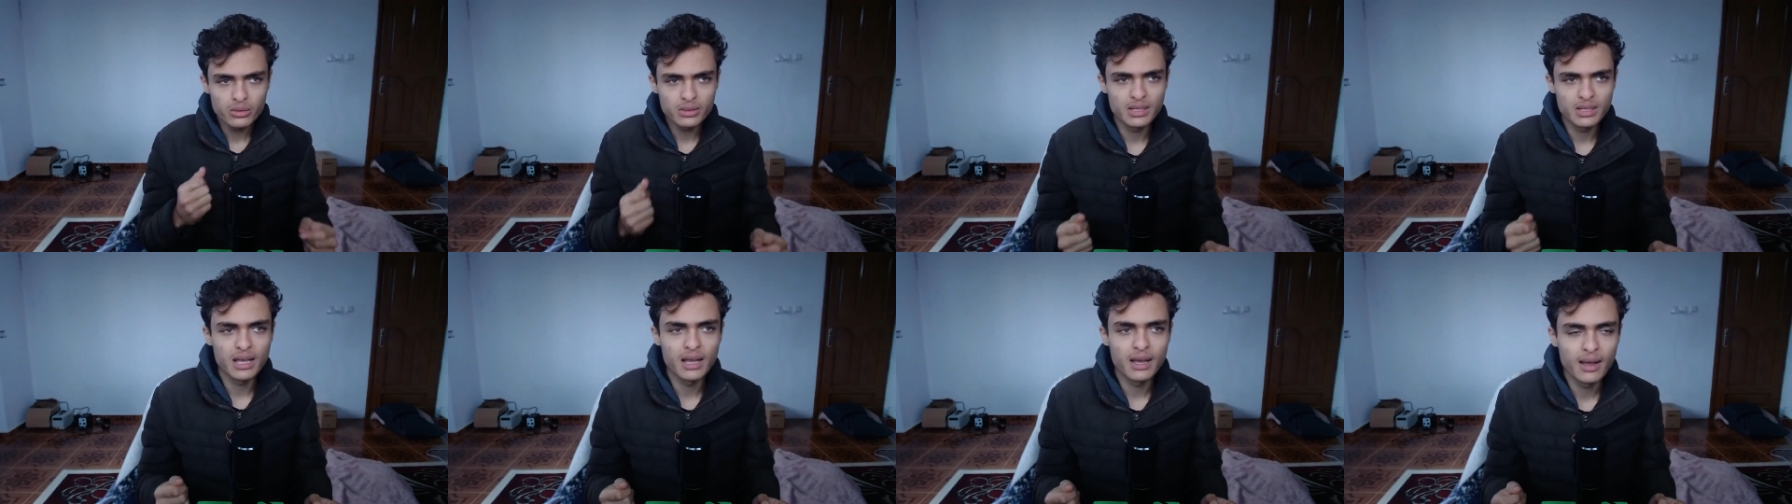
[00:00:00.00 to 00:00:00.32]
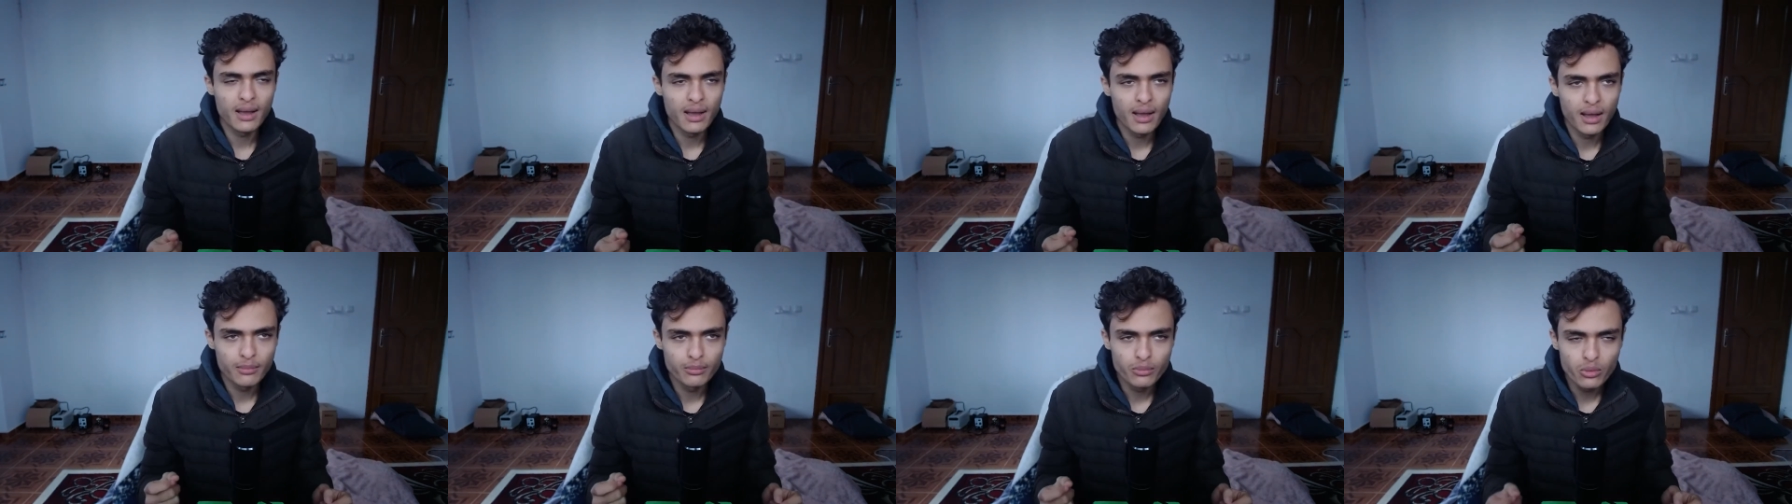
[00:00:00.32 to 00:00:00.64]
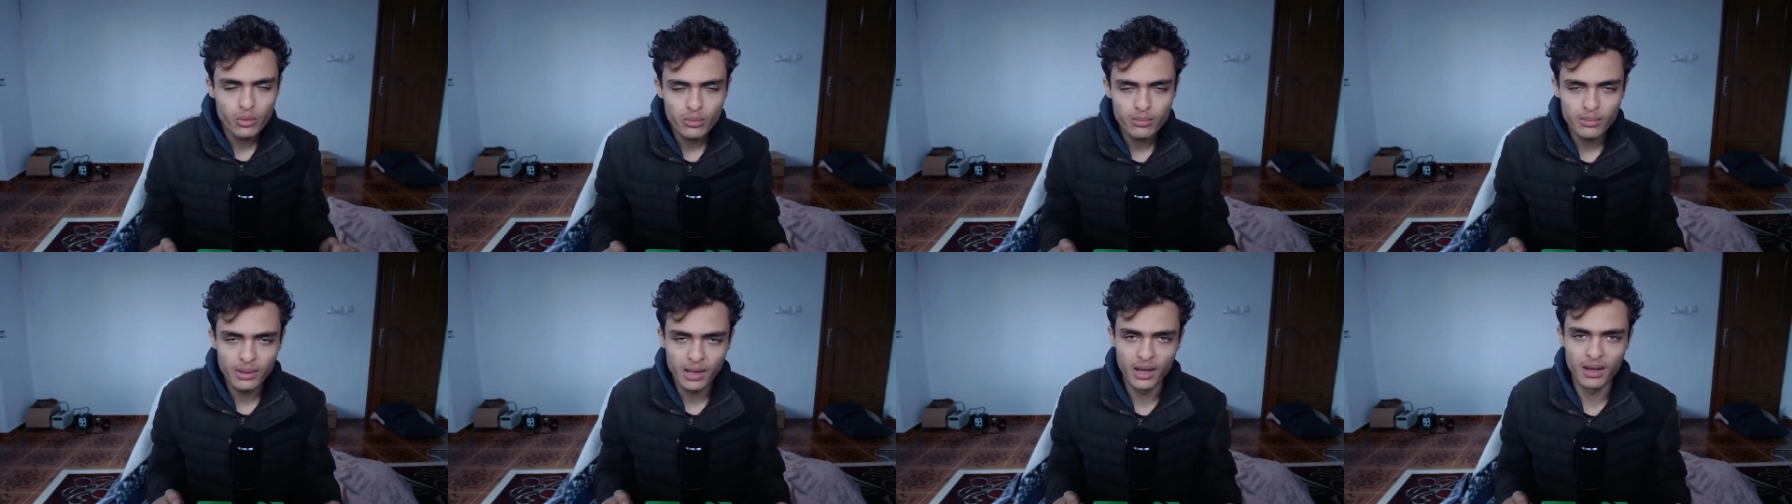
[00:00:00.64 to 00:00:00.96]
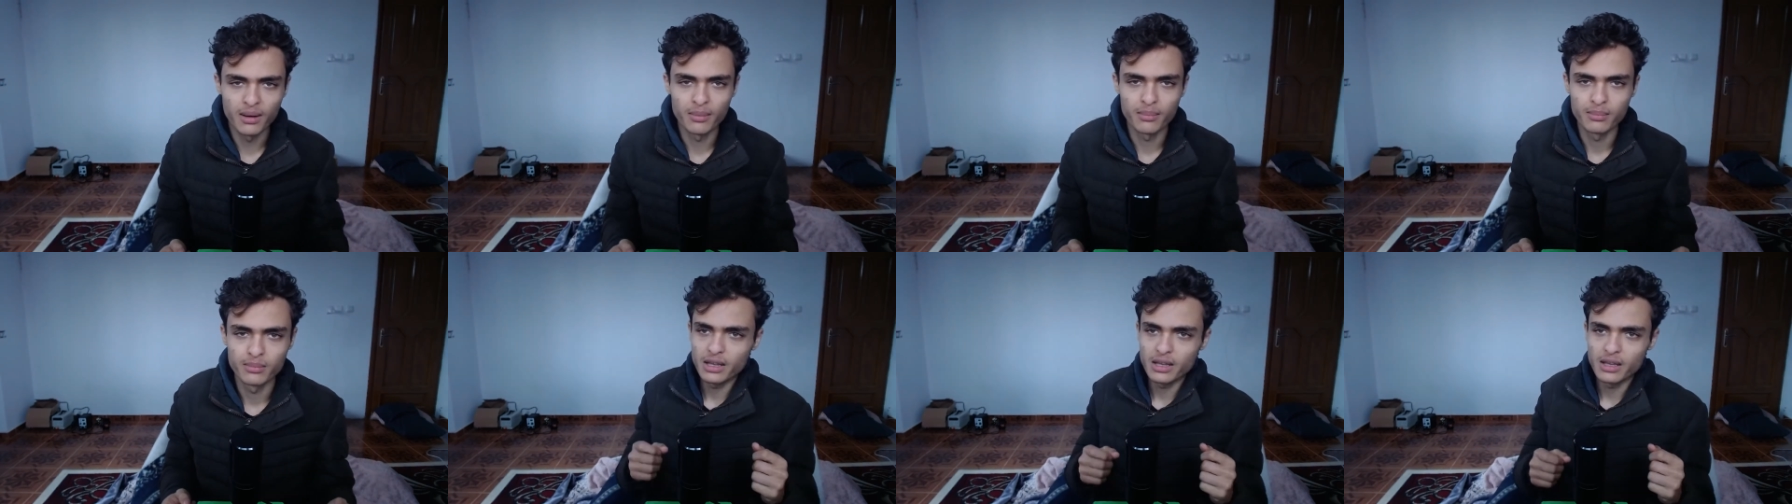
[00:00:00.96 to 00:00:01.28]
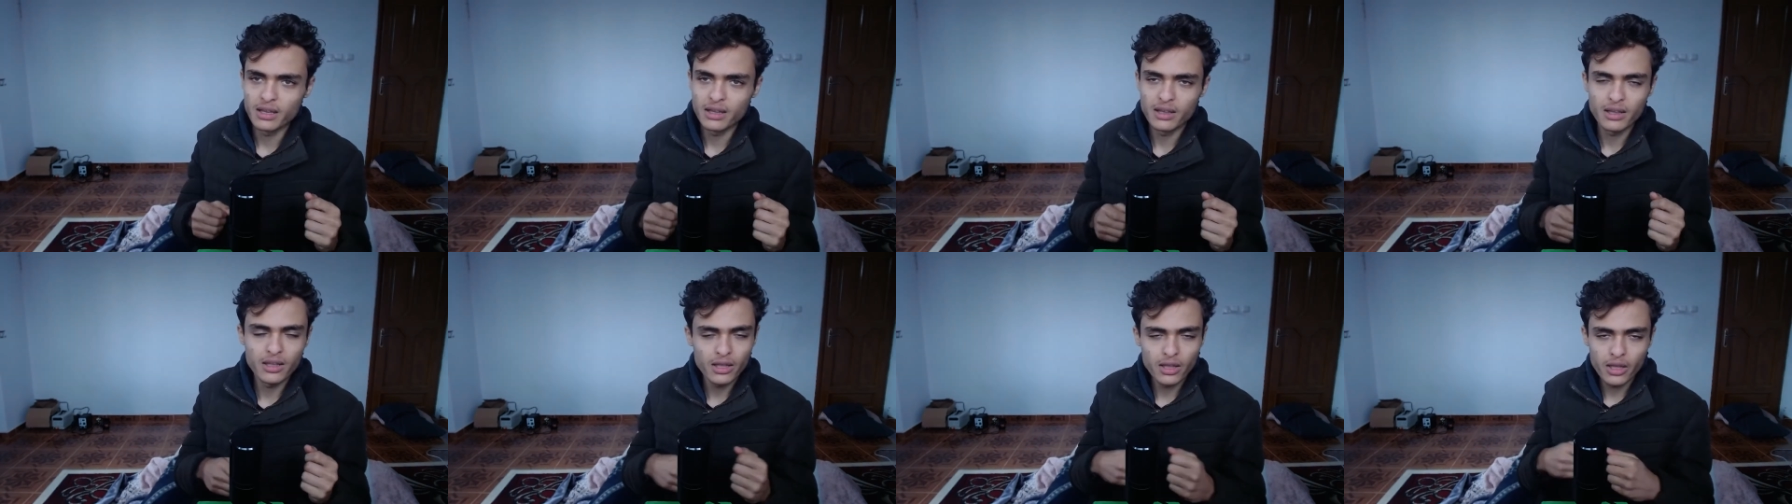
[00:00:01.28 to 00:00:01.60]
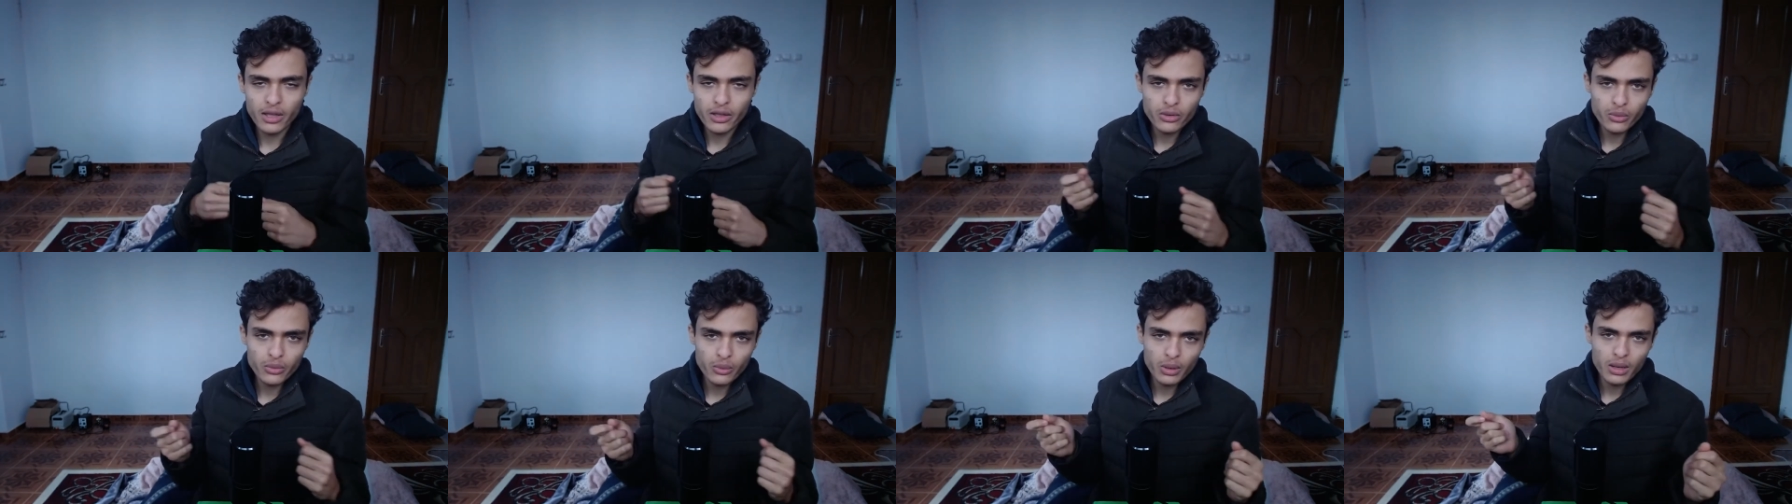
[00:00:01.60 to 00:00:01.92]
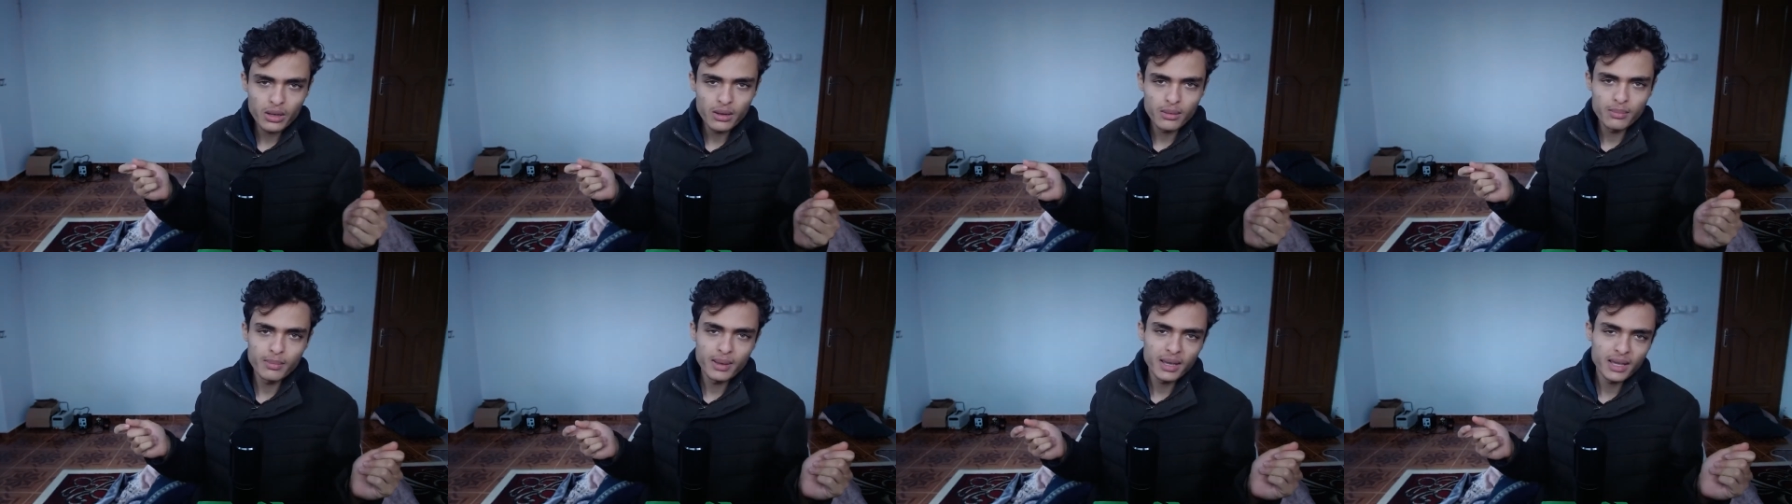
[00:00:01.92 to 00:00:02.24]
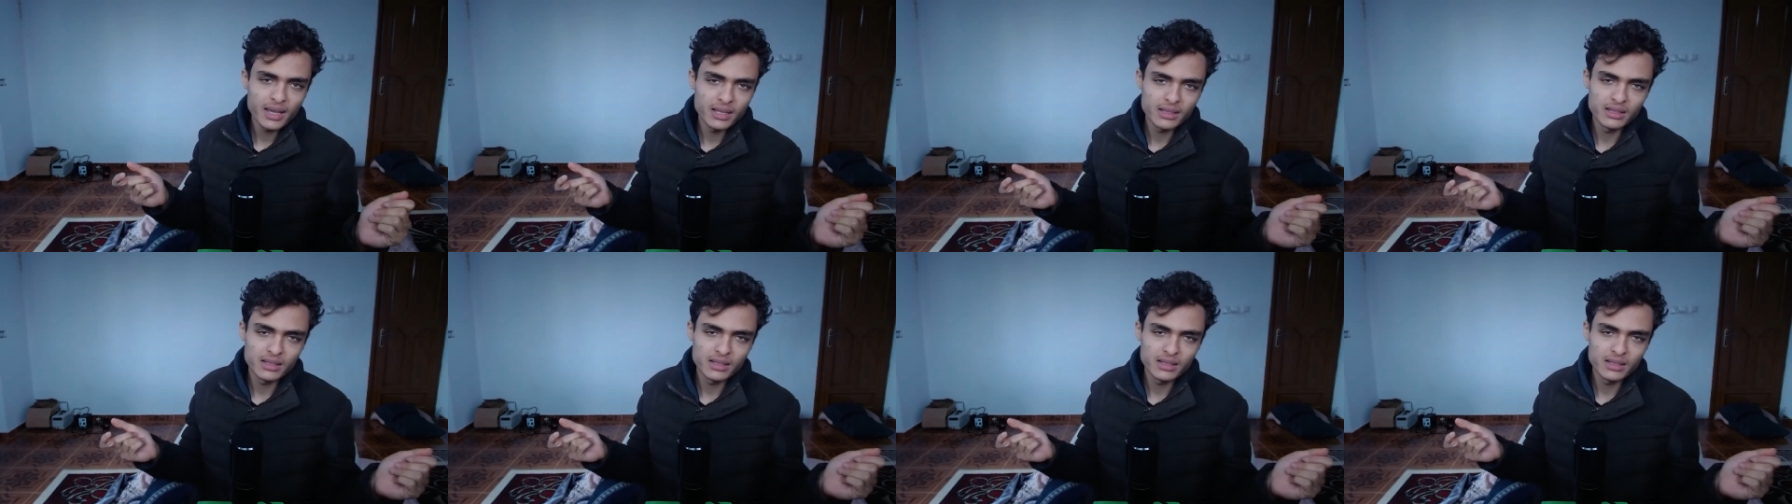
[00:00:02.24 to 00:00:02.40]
a boom arm, it will make